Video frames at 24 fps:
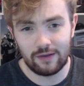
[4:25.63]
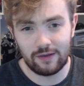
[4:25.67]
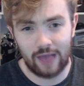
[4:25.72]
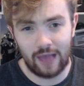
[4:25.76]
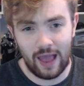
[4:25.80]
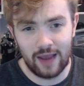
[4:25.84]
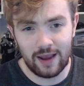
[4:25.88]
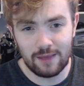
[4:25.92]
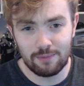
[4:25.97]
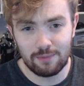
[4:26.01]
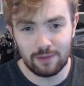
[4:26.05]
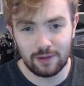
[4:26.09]

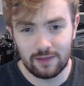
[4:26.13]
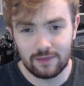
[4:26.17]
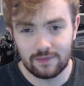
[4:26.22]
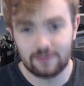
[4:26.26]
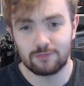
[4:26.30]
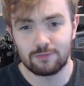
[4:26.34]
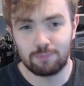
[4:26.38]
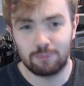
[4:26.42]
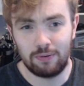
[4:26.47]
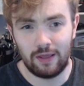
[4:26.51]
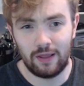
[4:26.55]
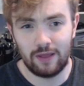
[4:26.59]
anybody
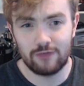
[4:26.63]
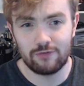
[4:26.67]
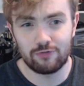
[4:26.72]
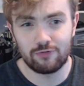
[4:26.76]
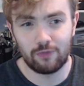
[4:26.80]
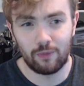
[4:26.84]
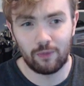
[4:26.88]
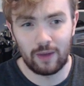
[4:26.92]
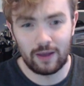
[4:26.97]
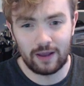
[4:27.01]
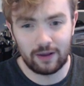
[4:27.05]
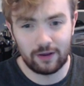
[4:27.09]
that's played
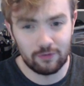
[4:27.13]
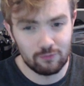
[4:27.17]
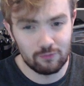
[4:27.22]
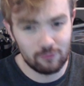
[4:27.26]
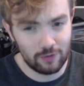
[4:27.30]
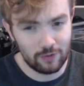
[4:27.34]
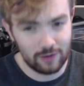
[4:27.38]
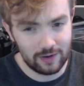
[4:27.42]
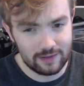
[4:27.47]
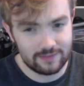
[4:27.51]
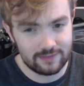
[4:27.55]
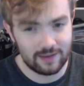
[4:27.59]
through it can
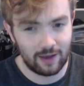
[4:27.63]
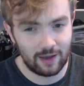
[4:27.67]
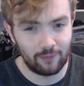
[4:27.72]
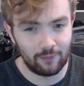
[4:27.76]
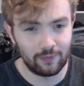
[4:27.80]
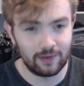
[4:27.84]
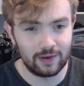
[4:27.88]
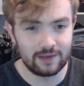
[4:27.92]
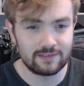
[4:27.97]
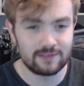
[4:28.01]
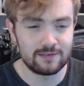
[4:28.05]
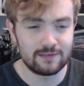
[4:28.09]
really tell
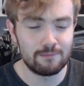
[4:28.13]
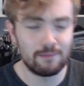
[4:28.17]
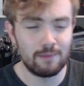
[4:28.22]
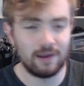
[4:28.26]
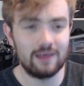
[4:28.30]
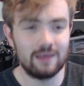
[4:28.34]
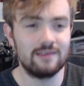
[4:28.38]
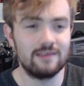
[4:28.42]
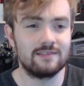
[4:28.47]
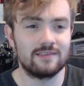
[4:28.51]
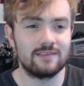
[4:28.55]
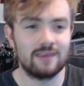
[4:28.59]
that it's a
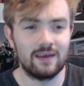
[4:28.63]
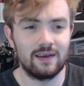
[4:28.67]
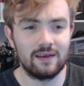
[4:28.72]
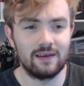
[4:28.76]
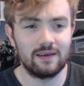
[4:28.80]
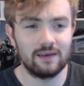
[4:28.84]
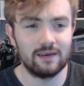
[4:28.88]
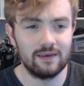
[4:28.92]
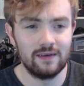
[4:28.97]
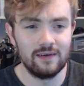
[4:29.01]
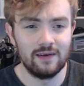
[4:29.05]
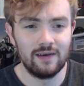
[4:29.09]
money
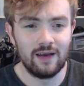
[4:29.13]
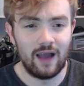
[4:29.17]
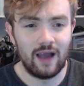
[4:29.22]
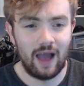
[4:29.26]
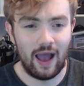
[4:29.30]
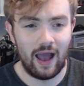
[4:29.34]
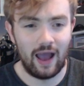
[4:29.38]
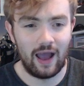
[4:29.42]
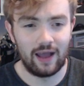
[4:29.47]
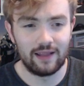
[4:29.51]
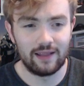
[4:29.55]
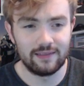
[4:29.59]
sink.
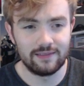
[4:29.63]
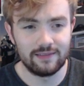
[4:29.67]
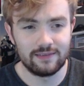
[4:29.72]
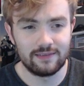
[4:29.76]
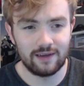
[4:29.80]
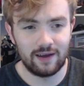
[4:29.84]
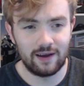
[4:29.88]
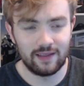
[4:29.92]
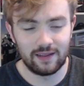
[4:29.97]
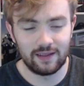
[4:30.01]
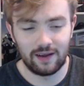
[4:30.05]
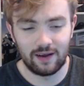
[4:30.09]
And
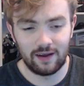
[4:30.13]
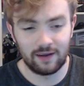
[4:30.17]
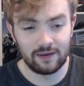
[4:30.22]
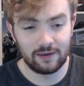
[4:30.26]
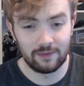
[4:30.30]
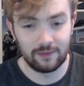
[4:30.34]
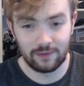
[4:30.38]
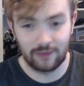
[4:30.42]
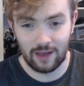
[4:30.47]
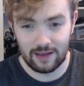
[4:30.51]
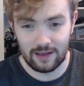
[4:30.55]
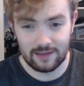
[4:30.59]
I don't
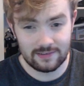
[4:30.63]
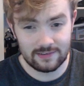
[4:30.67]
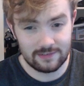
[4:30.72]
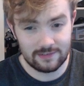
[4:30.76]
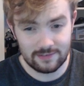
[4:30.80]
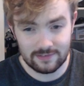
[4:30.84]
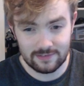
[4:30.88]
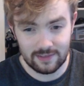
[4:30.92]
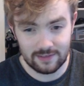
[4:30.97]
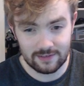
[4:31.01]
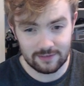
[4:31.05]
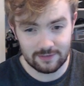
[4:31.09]
know, guys, it
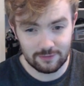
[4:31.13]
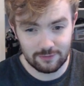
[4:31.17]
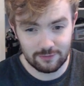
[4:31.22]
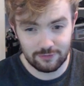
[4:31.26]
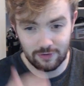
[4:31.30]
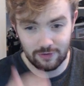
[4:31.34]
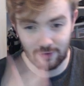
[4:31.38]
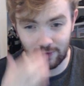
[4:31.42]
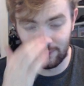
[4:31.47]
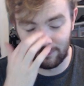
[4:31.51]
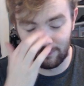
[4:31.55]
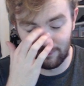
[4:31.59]
just doesn't
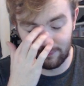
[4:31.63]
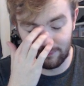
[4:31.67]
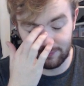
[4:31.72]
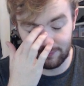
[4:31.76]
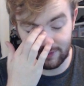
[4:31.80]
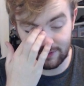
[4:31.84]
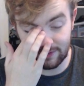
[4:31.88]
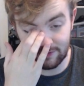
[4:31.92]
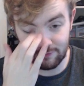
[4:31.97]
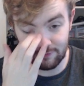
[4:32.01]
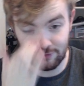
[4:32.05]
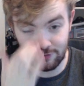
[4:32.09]
feel
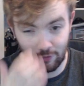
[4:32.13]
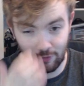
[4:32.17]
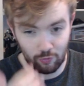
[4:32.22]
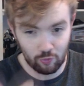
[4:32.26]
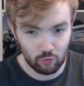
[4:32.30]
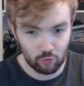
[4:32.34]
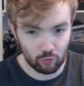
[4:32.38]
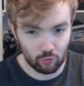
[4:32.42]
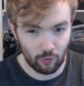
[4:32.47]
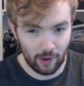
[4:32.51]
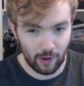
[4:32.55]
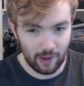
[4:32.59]

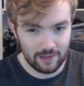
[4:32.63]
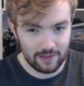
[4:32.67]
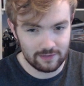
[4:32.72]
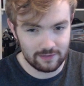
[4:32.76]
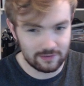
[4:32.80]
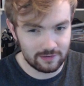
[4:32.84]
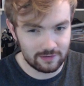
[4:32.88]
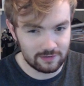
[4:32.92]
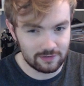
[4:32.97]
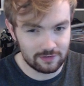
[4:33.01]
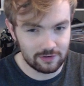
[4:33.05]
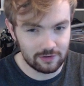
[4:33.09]
great
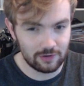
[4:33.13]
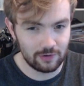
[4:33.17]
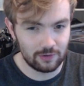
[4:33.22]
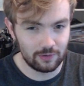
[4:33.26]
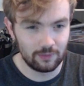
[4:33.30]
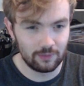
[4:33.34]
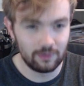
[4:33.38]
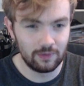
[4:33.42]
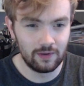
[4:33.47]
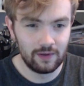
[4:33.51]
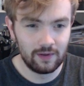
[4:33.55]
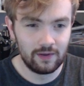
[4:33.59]
to
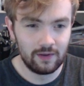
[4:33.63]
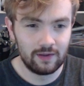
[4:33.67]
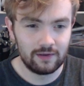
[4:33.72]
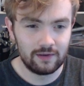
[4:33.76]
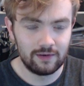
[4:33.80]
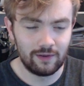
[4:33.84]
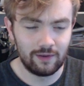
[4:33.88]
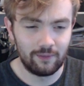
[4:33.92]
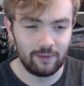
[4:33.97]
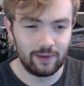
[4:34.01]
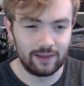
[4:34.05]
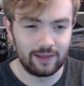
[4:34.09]
do,
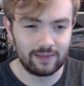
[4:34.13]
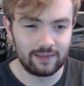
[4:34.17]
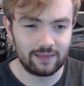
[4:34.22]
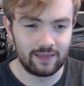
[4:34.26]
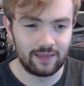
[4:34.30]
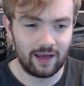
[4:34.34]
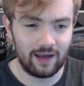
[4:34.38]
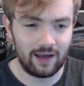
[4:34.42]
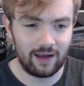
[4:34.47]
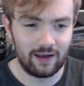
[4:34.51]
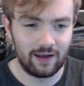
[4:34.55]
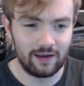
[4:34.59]
knowing
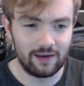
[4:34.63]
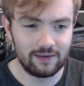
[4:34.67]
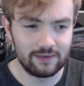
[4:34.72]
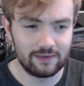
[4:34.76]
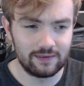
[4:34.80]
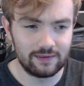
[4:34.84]
that